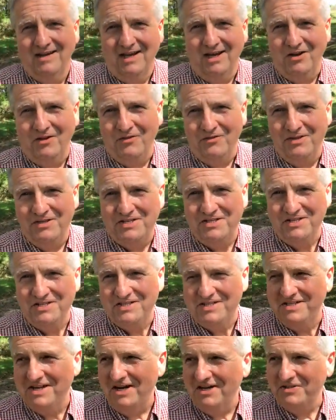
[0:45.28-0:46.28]
Hello, this
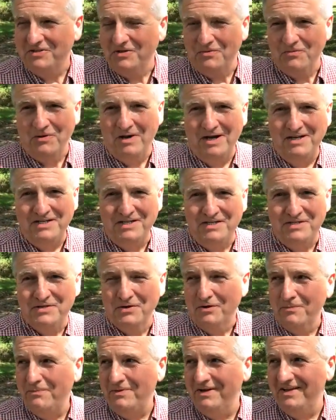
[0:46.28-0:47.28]
is Dr. Randy
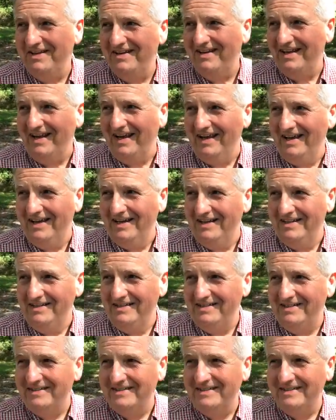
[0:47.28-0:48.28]
Turpin,
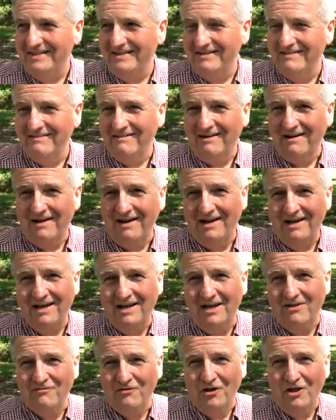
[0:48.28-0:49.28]
and I
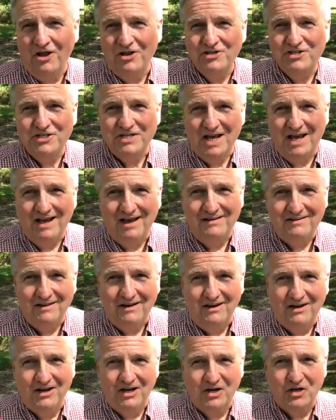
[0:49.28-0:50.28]
have launched out
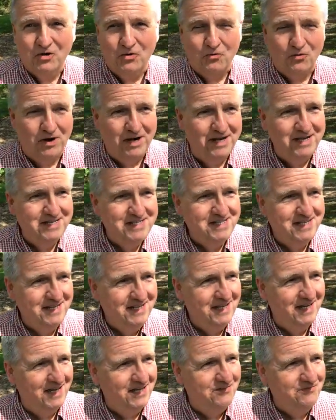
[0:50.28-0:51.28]
on a crazy
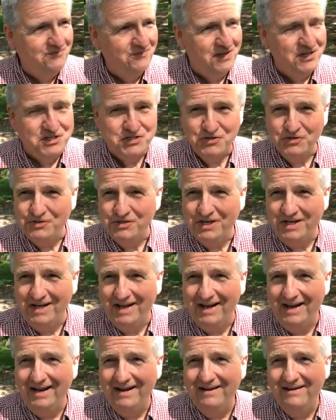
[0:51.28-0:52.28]
adventure
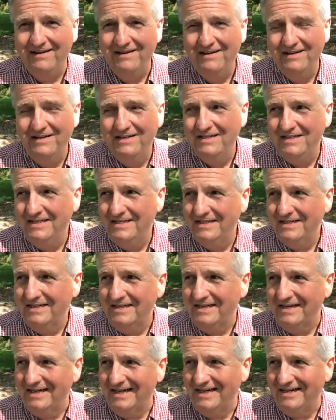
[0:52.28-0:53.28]
today.
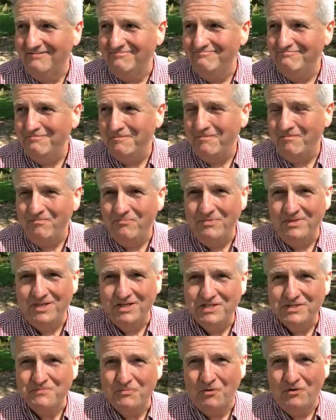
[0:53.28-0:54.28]
Uh,
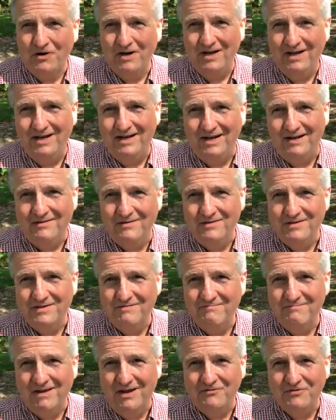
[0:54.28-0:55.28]
this morning,
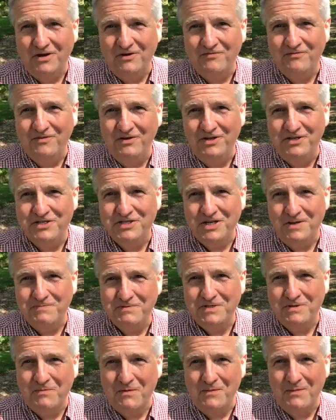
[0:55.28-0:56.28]
after I finished up
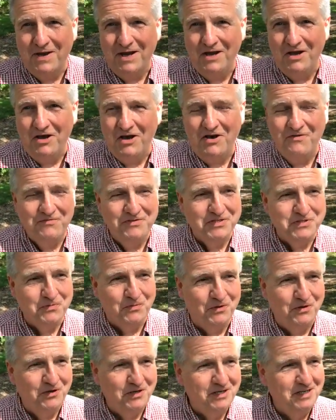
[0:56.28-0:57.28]
some of my office
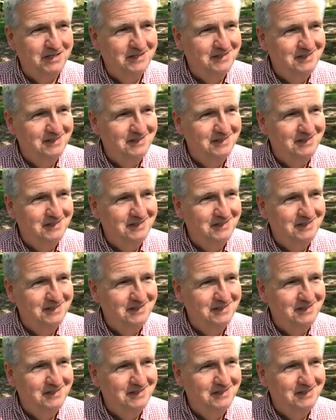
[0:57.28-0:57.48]
work,